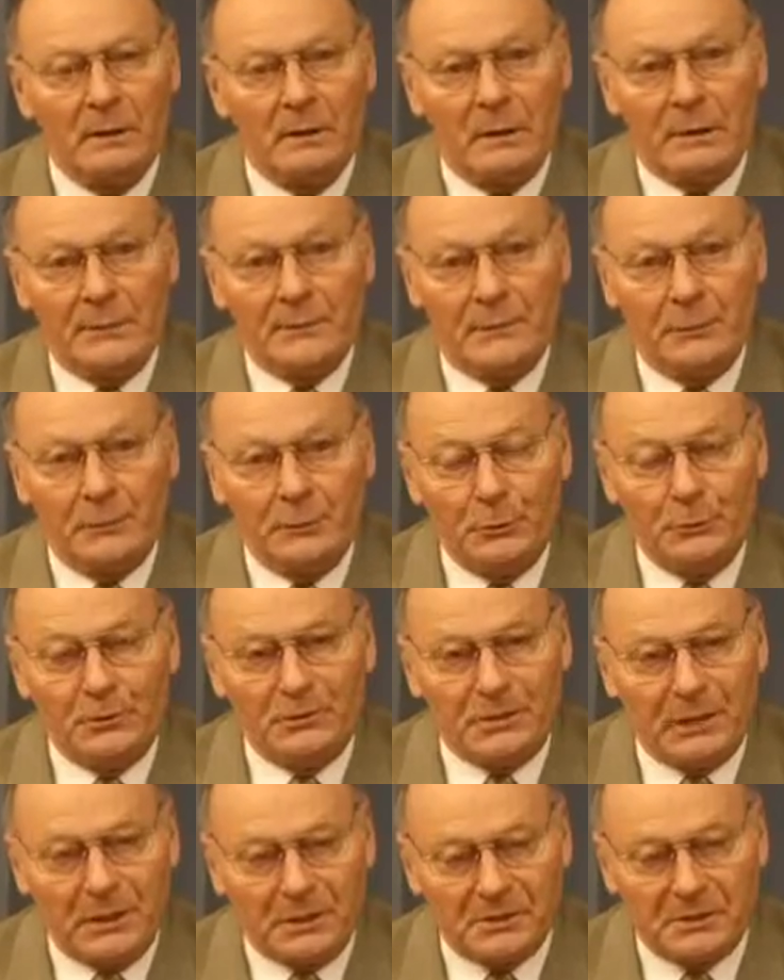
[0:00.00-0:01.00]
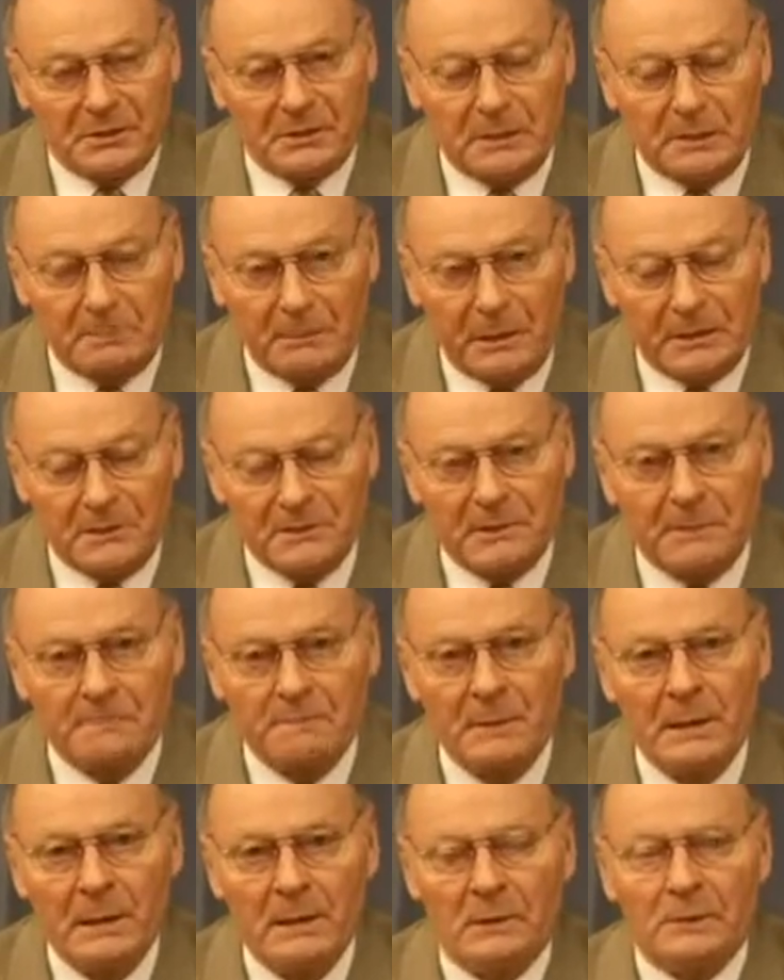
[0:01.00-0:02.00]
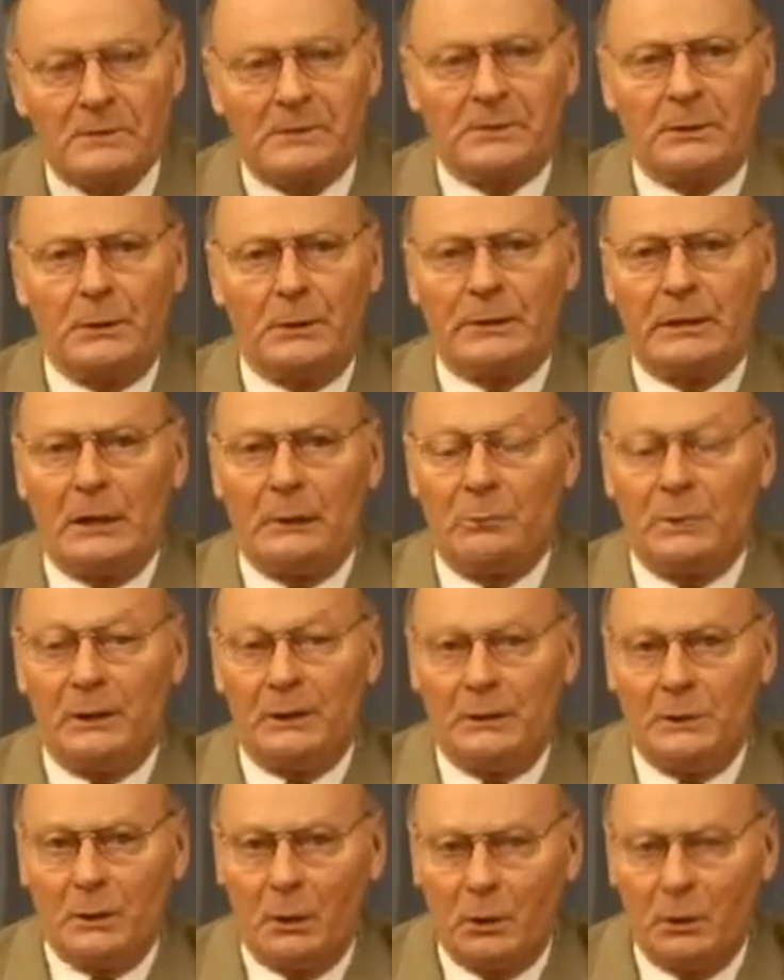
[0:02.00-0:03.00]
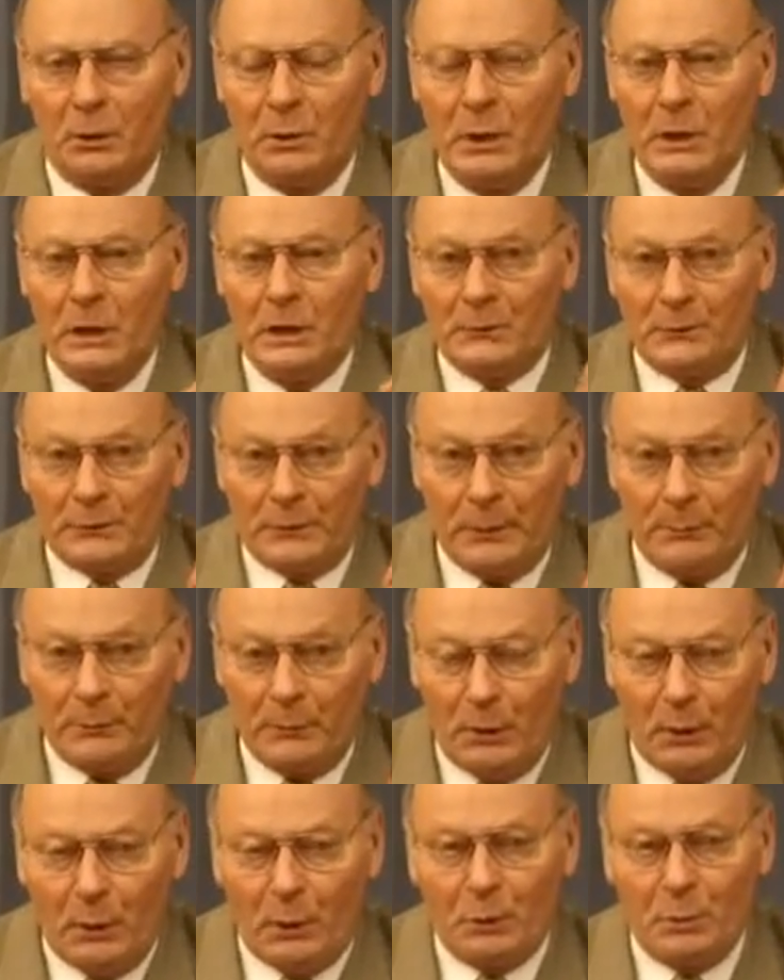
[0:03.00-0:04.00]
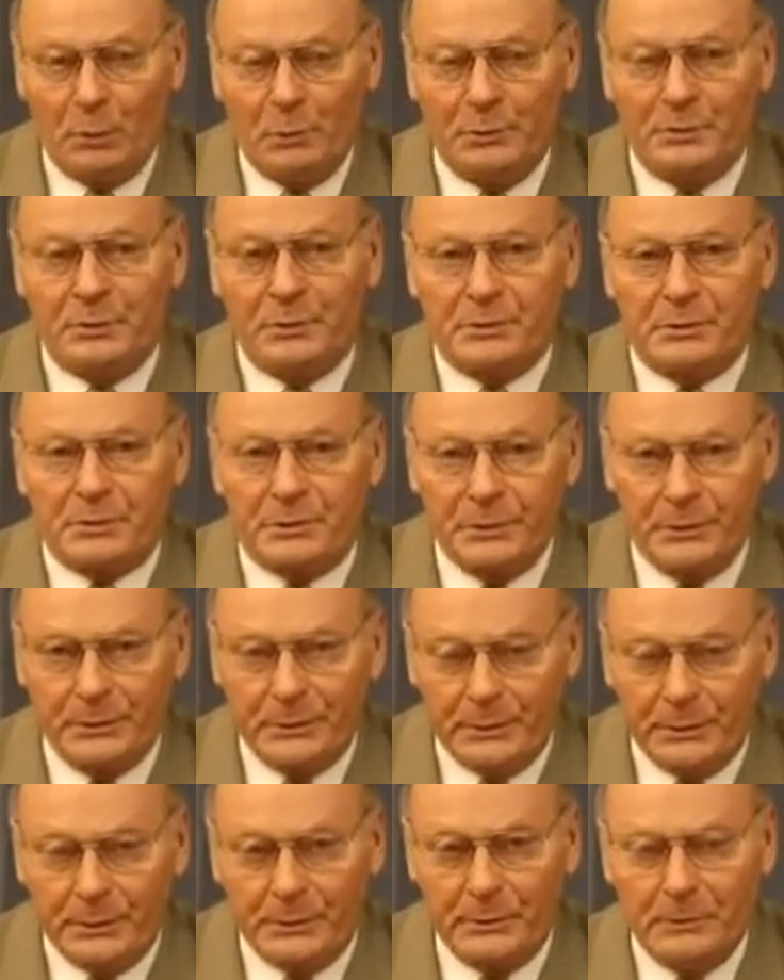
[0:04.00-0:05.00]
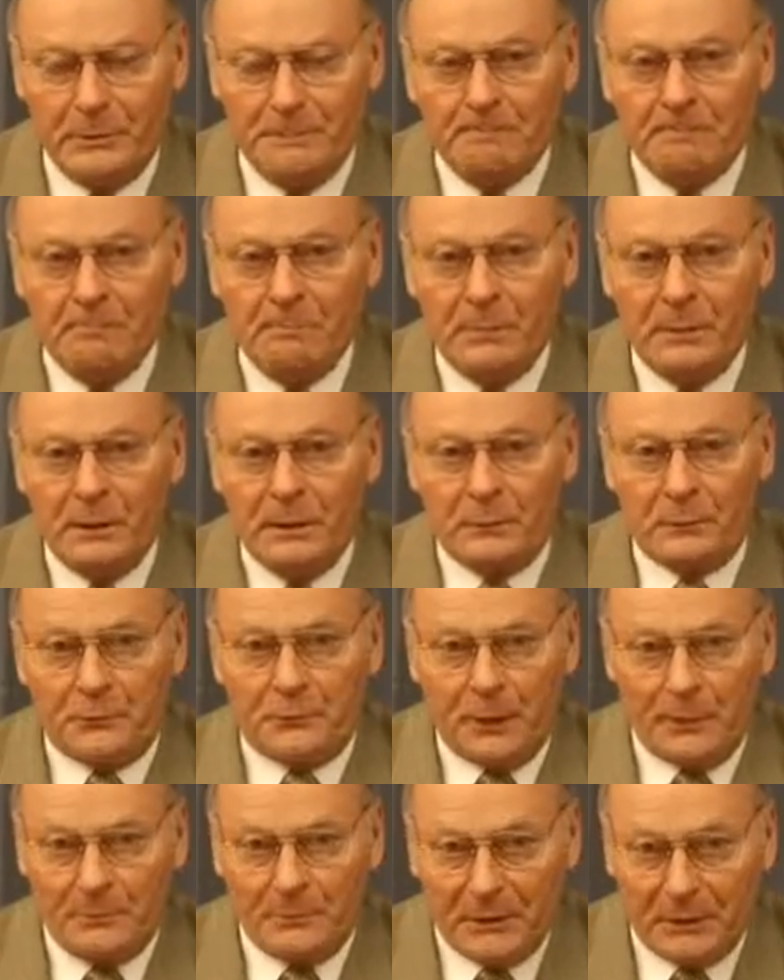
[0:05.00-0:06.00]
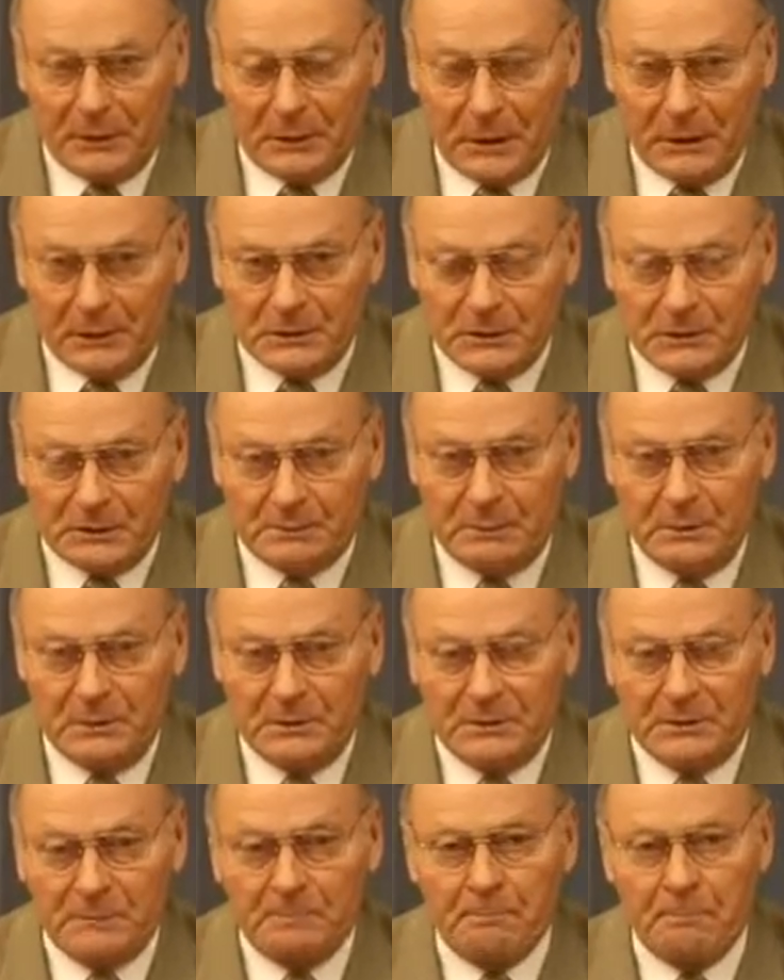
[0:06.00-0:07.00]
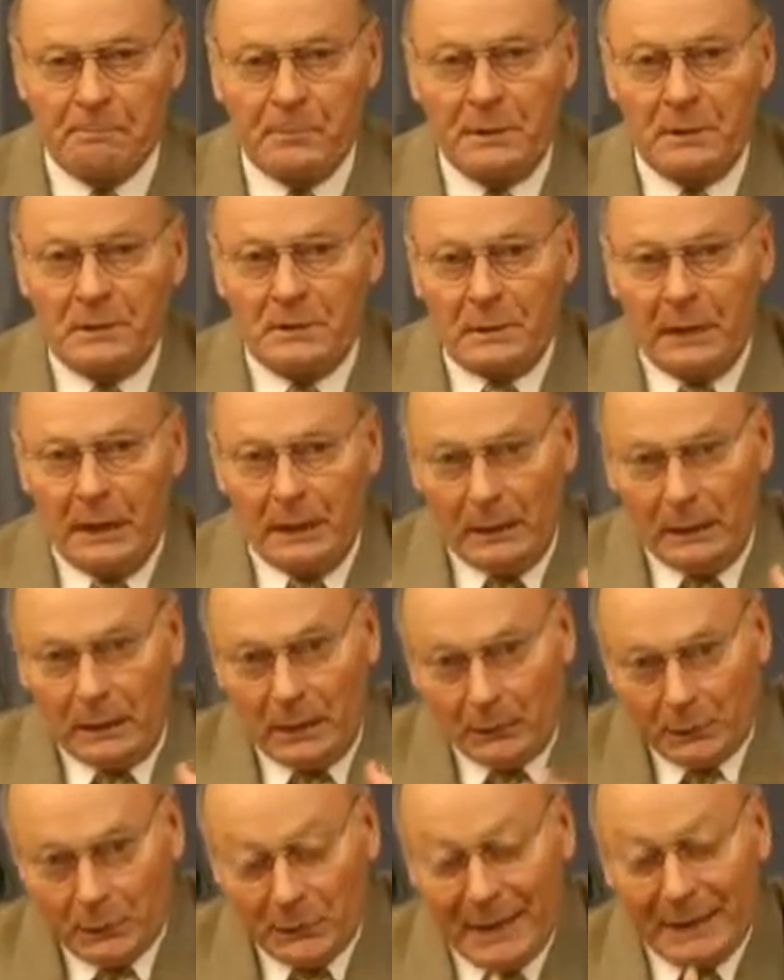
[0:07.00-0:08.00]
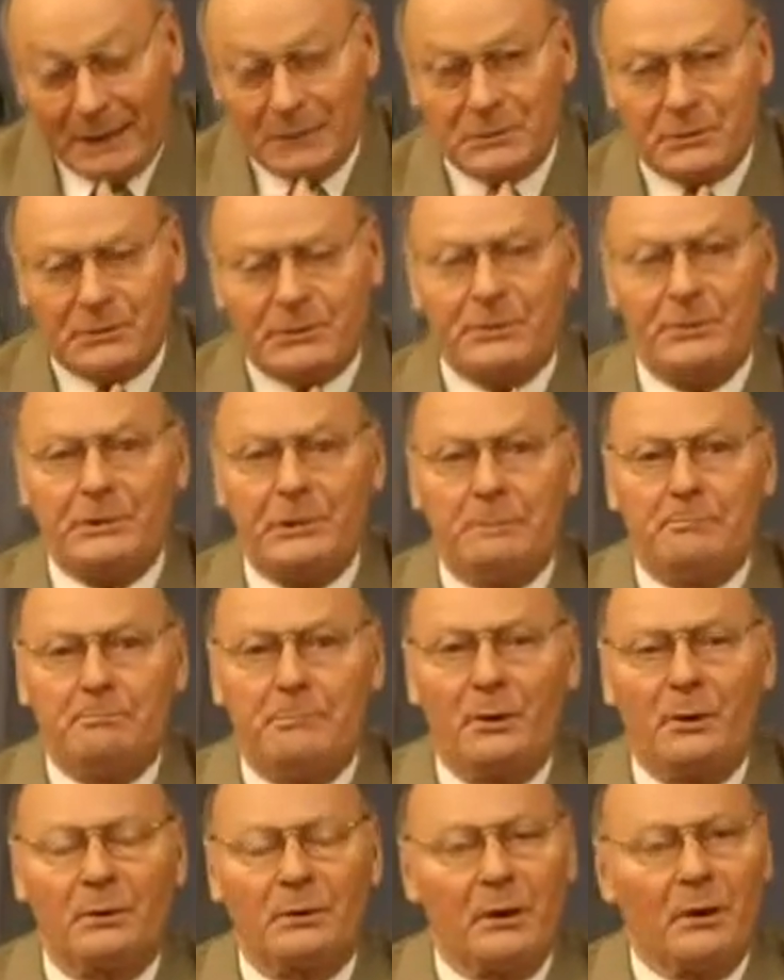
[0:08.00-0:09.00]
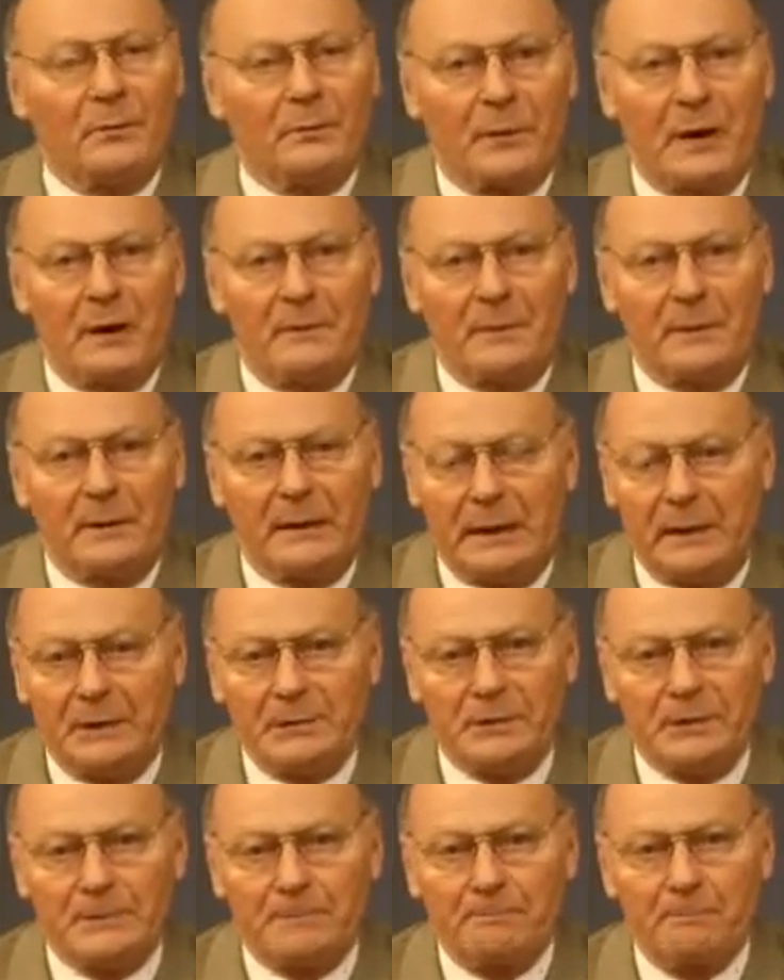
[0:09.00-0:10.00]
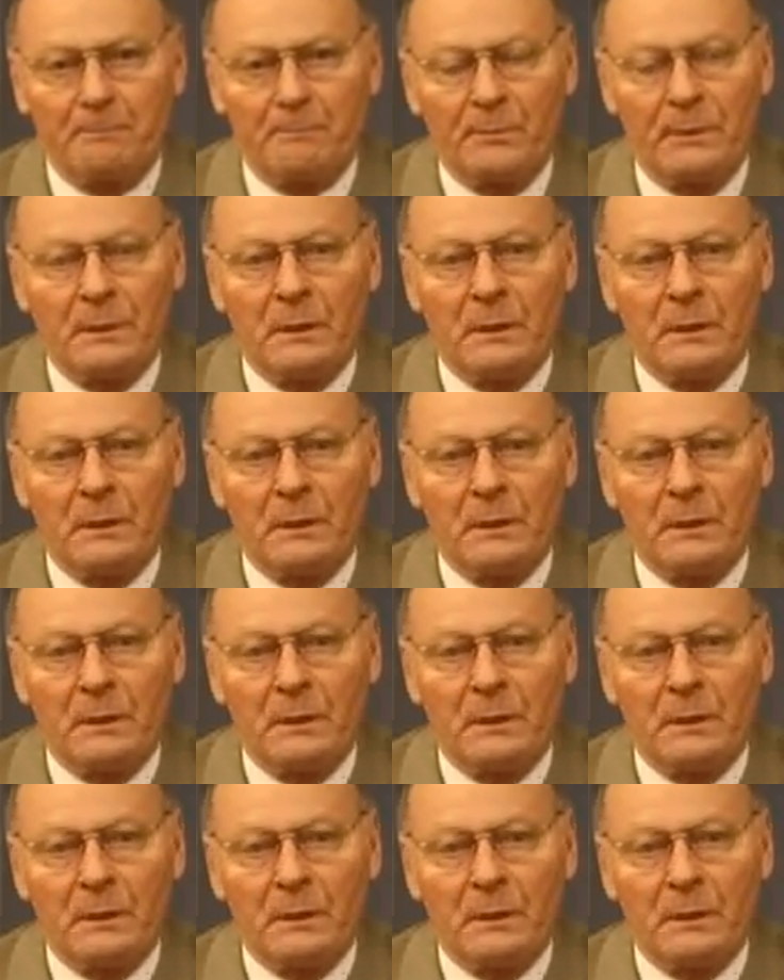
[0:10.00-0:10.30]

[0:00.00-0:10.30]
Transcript: in the New Testament so that we go from old to new, from the Gospels right to the book of Revelation.